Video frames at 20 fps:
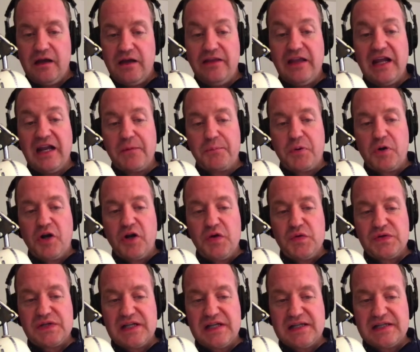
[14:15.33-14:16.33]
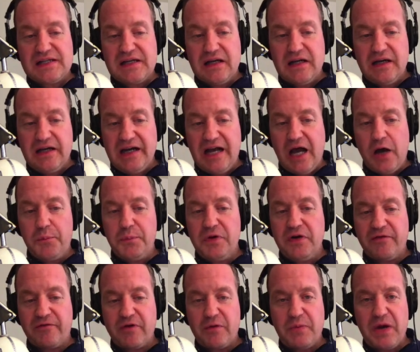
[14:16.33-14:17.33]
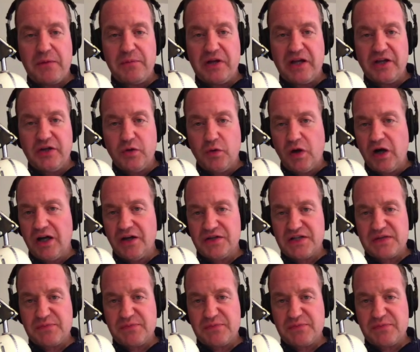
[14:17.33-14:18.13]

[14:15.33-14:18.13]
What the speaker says: And then it produces an output for a pipeline URL.